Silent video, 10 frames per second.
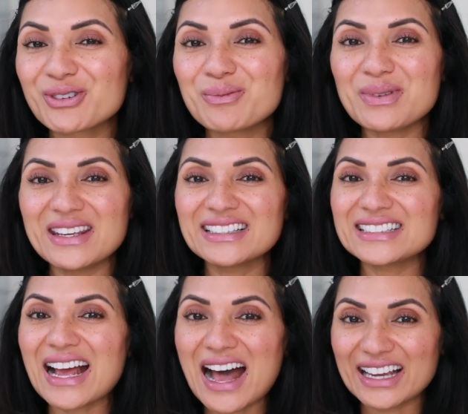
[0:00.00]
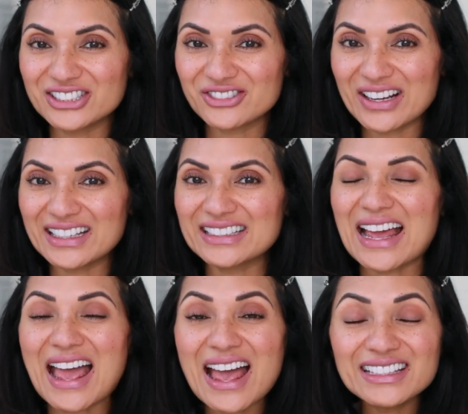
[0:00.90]
from being dehydrated,
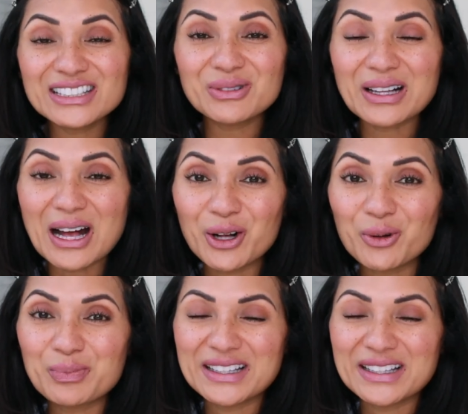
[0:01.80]
and it will help